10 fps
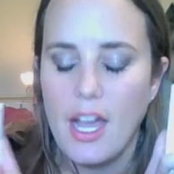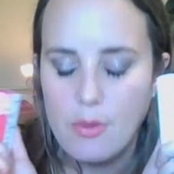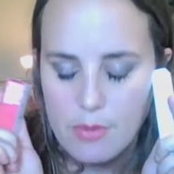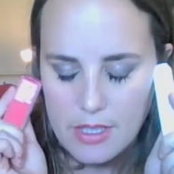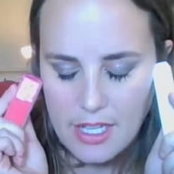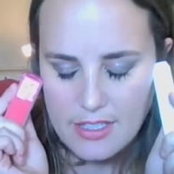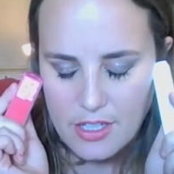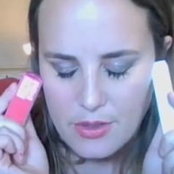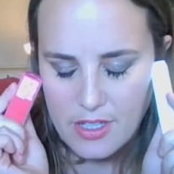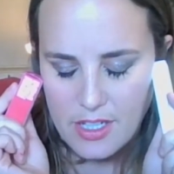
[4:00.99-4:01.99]
I realize
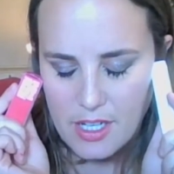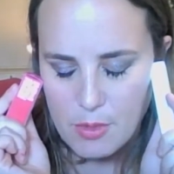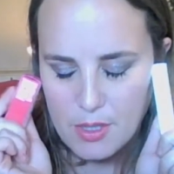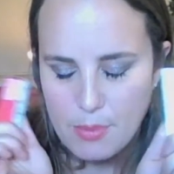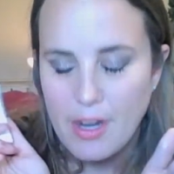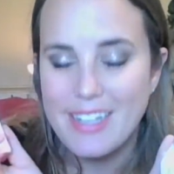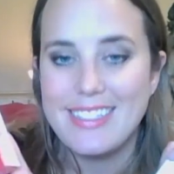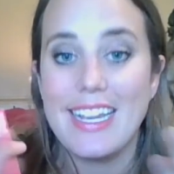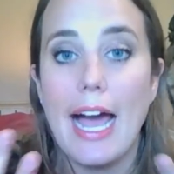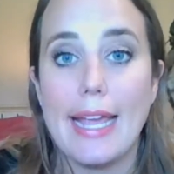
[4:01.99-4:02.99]
I don't need any more lip products.
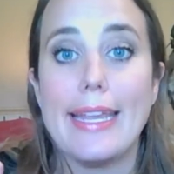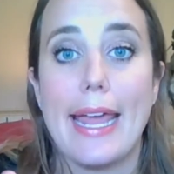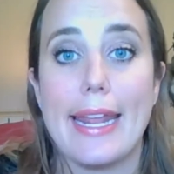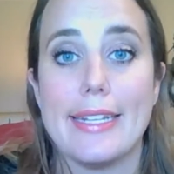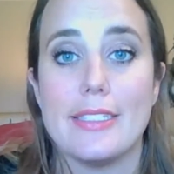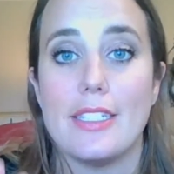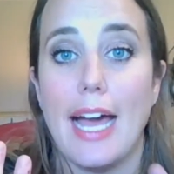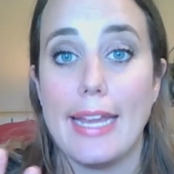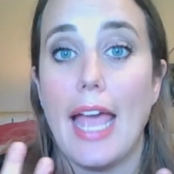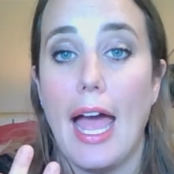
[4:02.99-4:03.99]
Like, I get it.
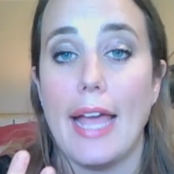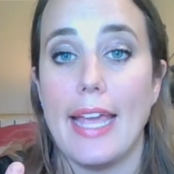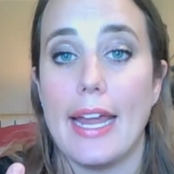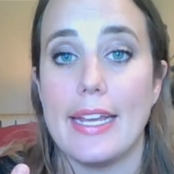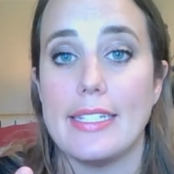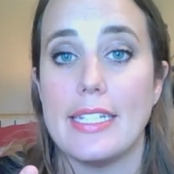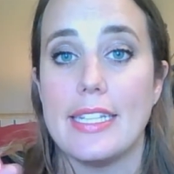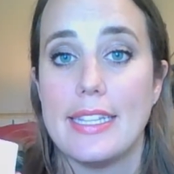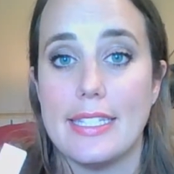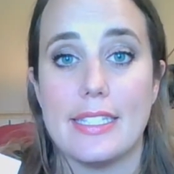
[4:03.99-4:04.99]
I get, I get it.
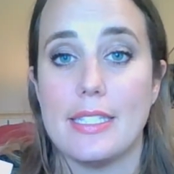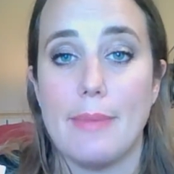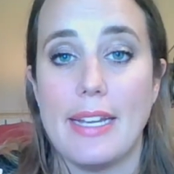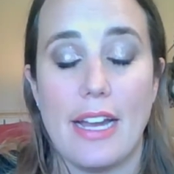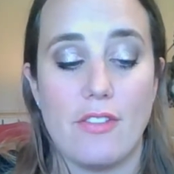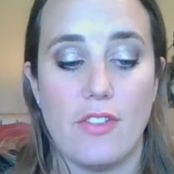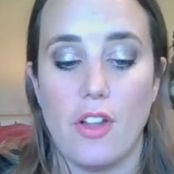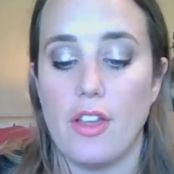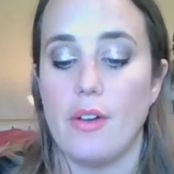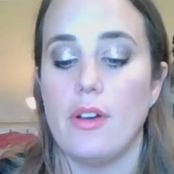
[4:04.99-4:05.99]
This is my
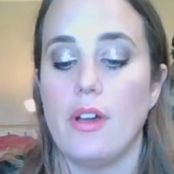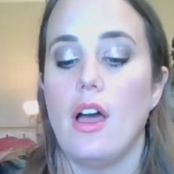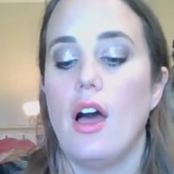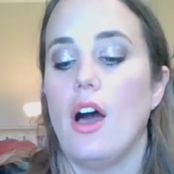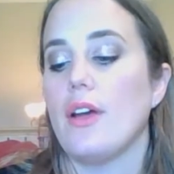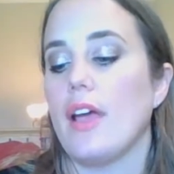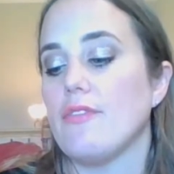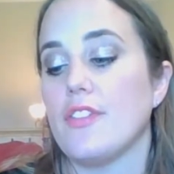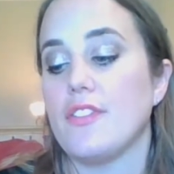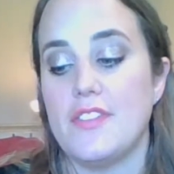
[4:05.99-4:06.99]
downfall, though.
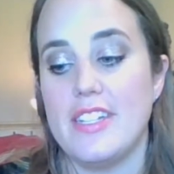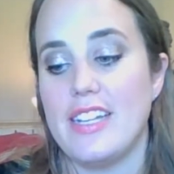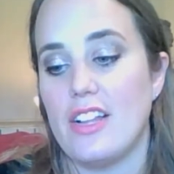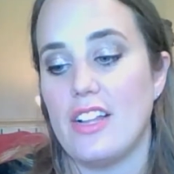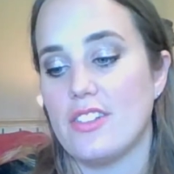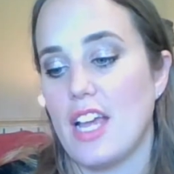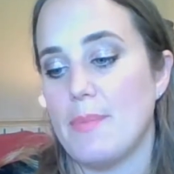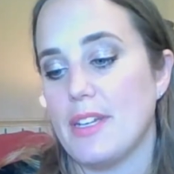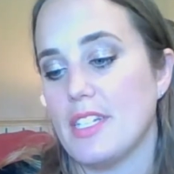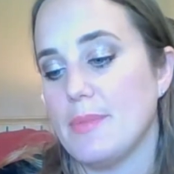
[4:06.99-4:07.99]
Okay, for $15, I
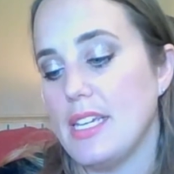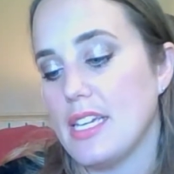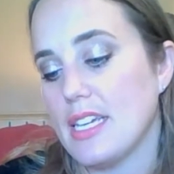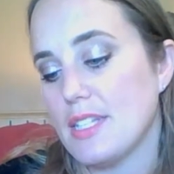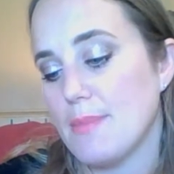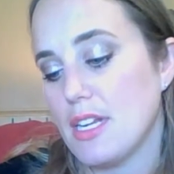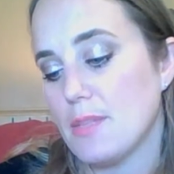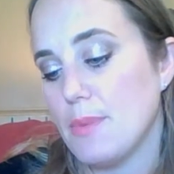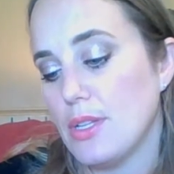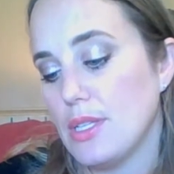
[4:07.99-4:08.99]
picked up the IT
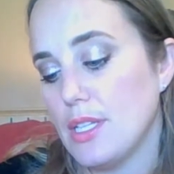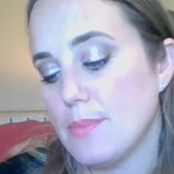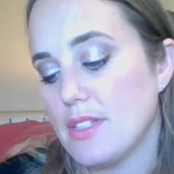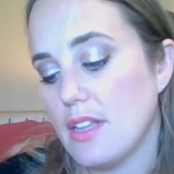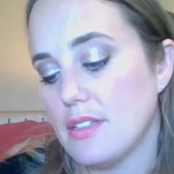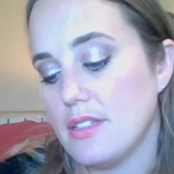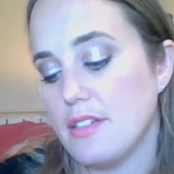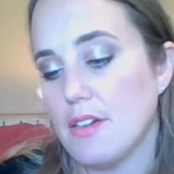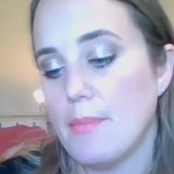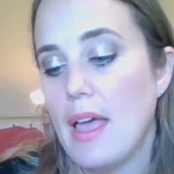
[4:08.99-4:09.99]
Cosmetics Pillow Lip Solid
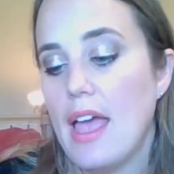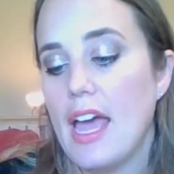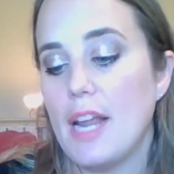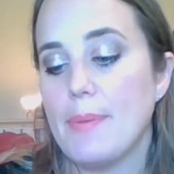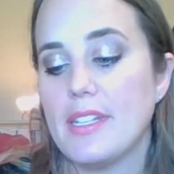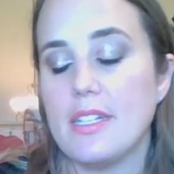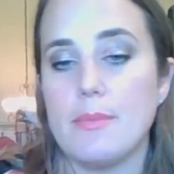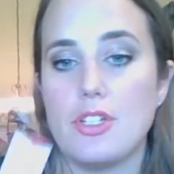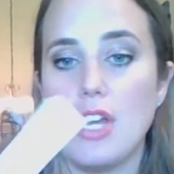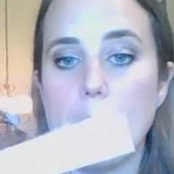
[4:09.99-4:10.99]
Serum, and I picked it
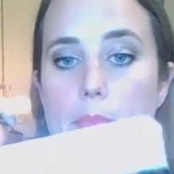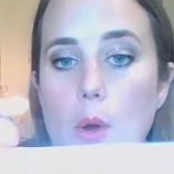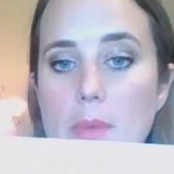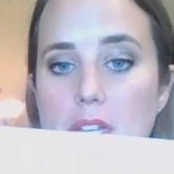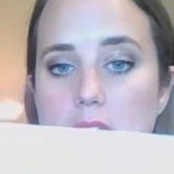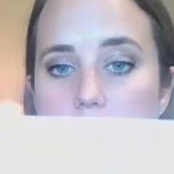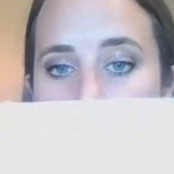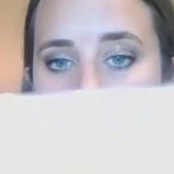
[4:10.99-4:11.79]
in the shade Moment.